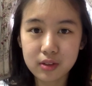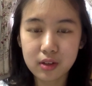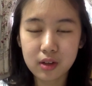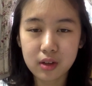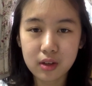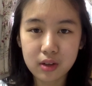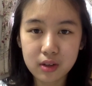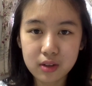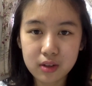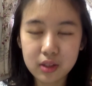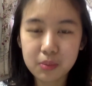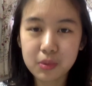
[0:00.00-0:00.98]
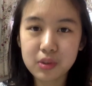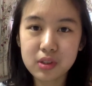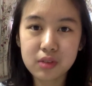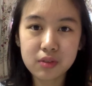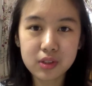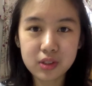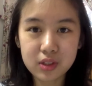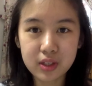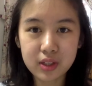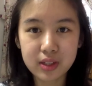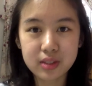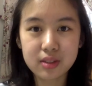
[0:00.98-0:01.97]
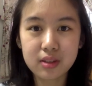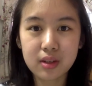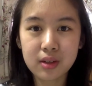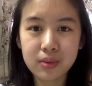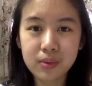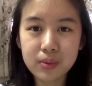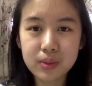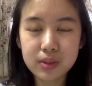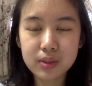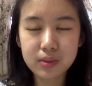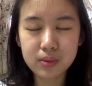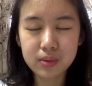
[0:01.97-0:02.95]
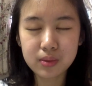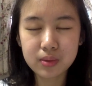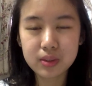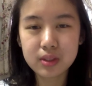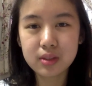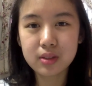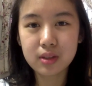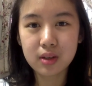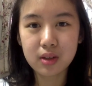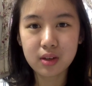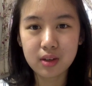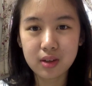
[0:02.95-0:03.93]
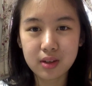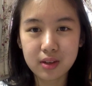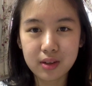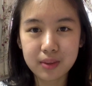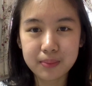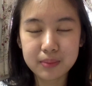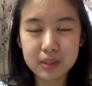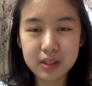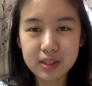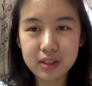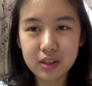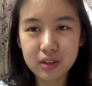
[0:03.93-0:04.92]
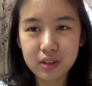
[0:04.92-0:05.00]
Keep yourself in check and always, always take care of yourself.